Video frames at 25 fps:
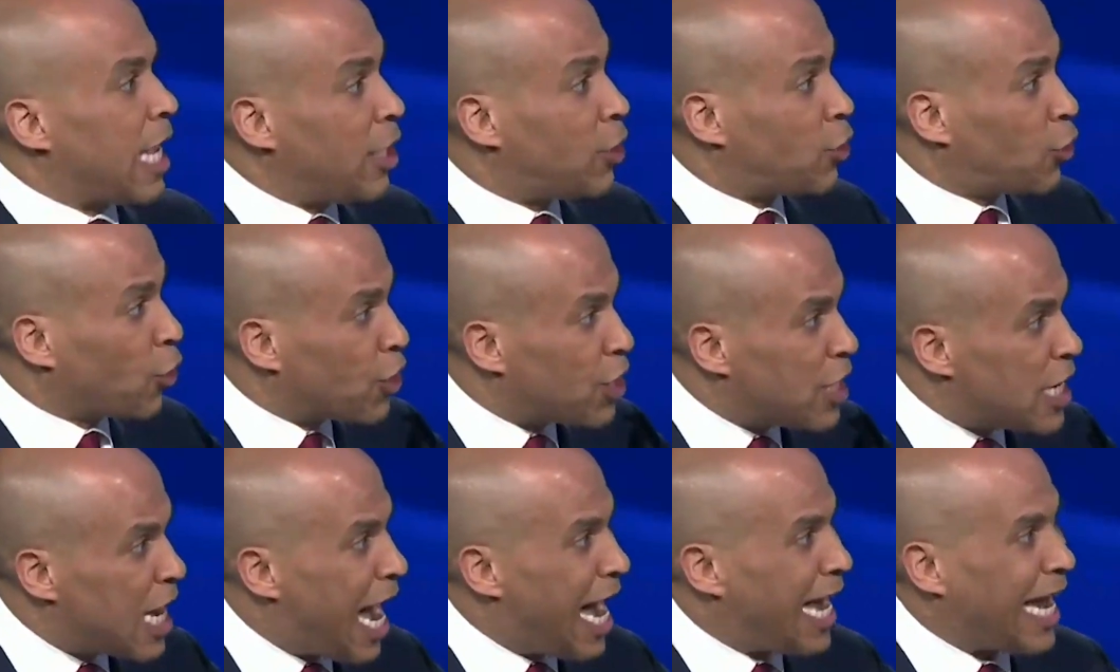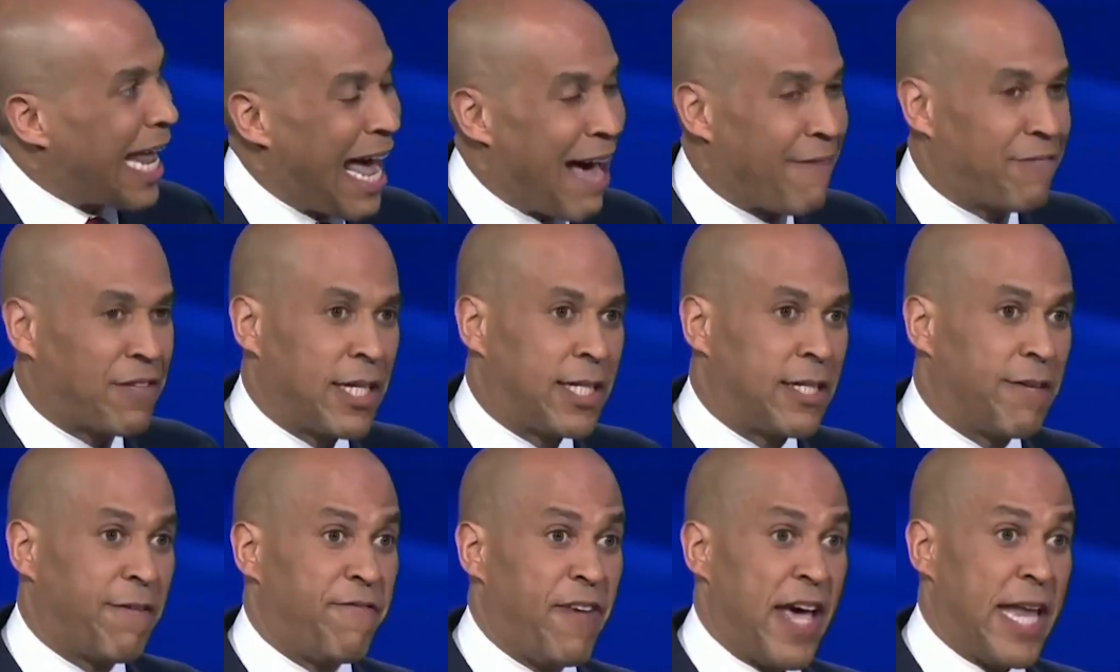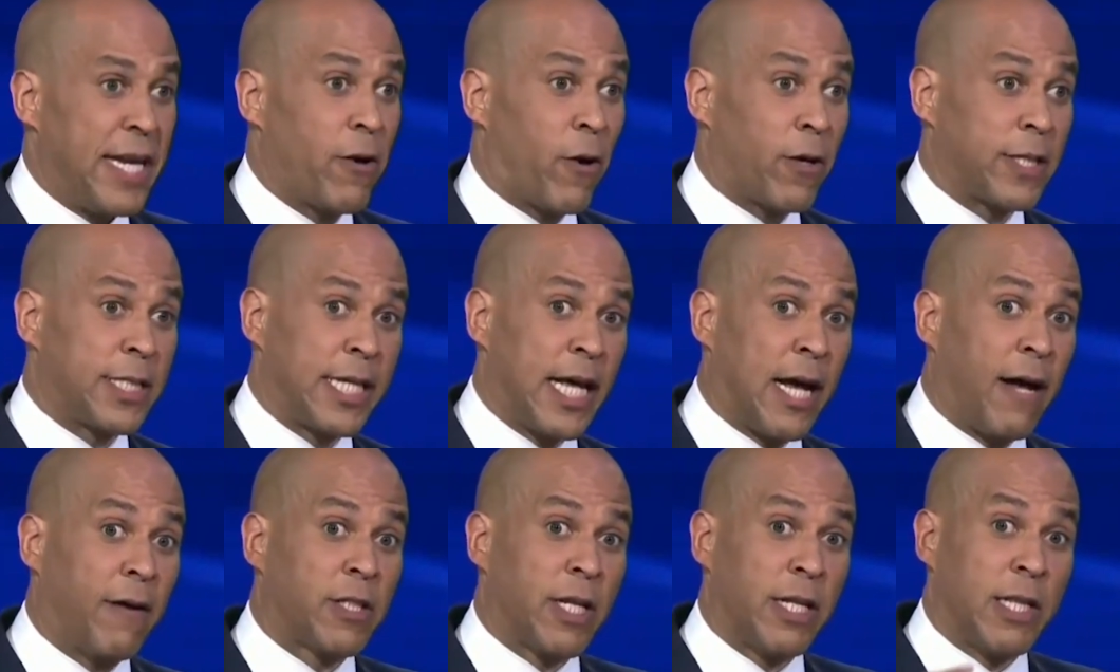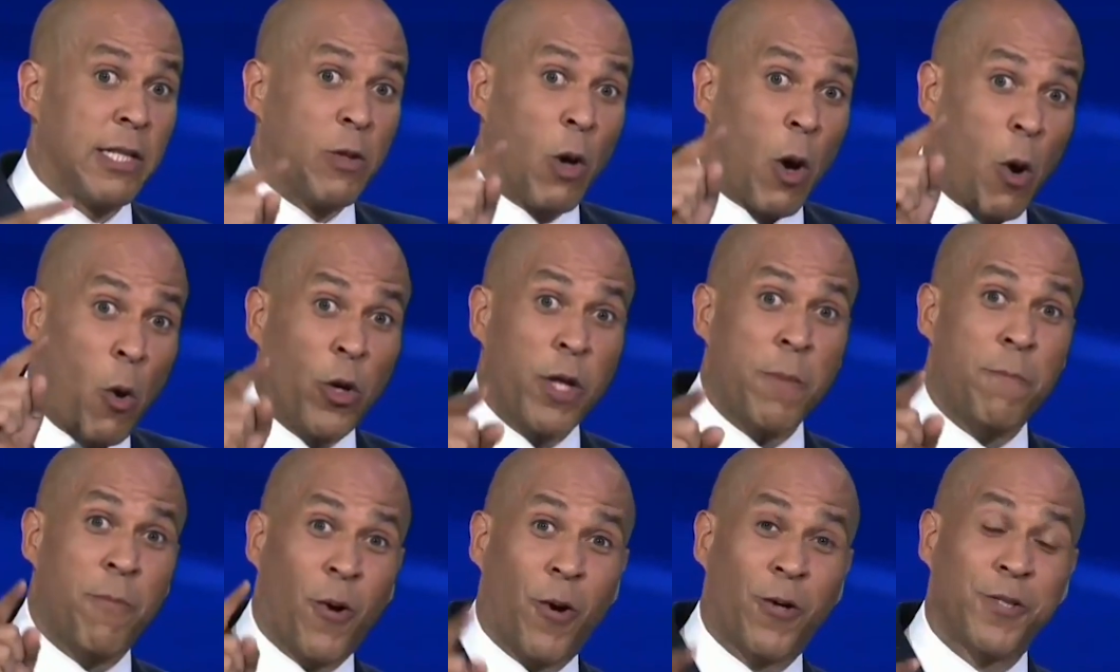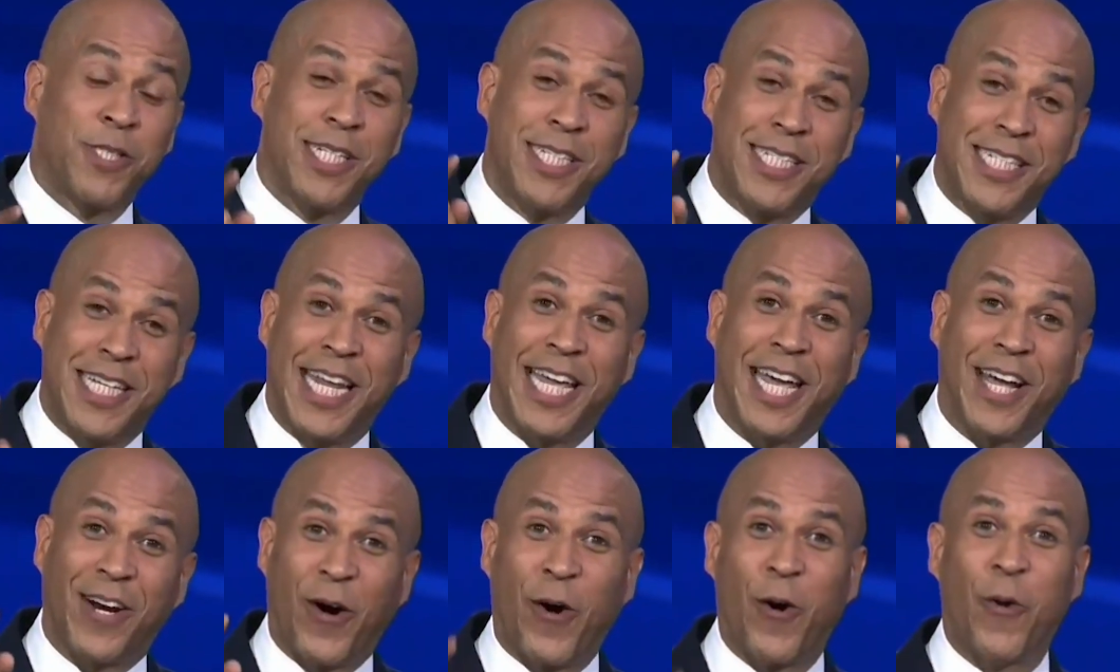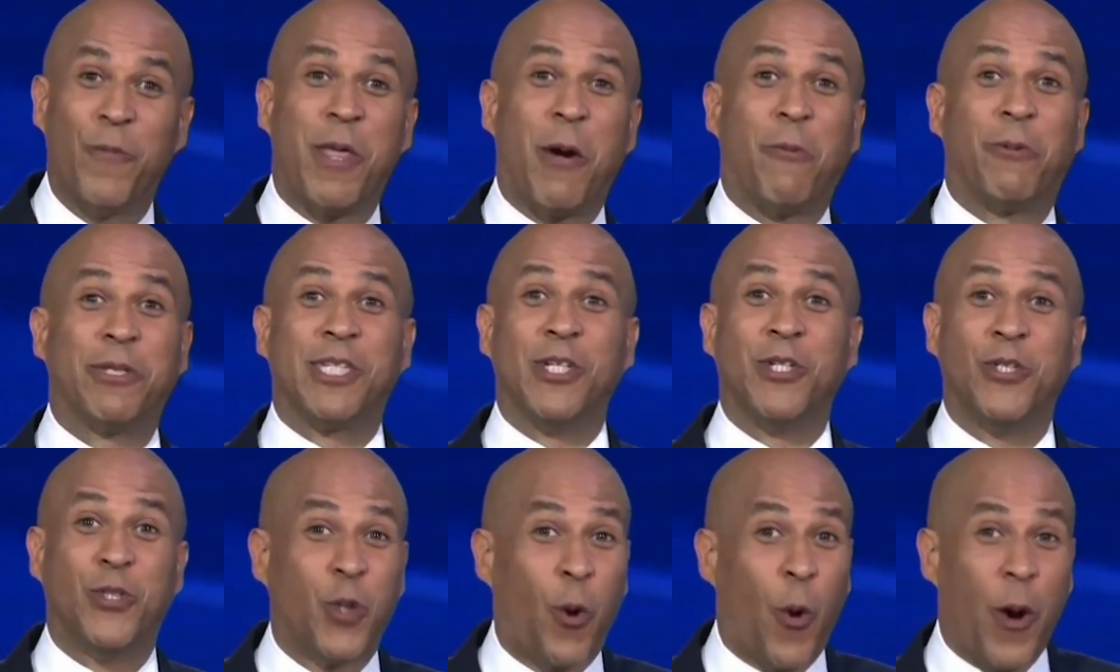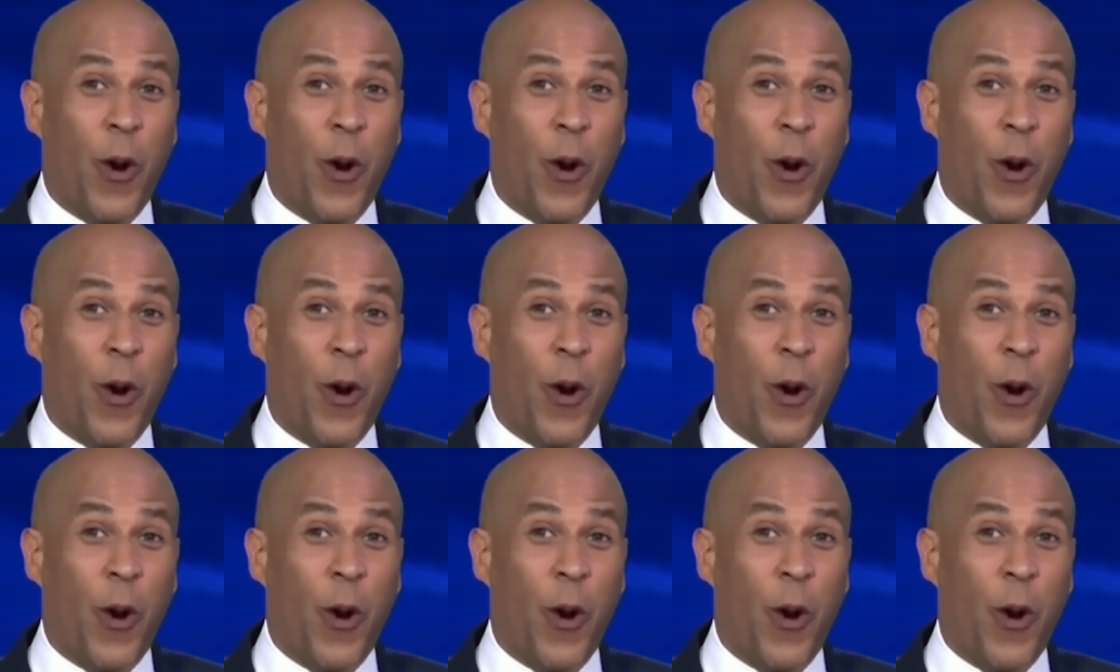He should not have to defend ourselves, and the only person sitting at home that was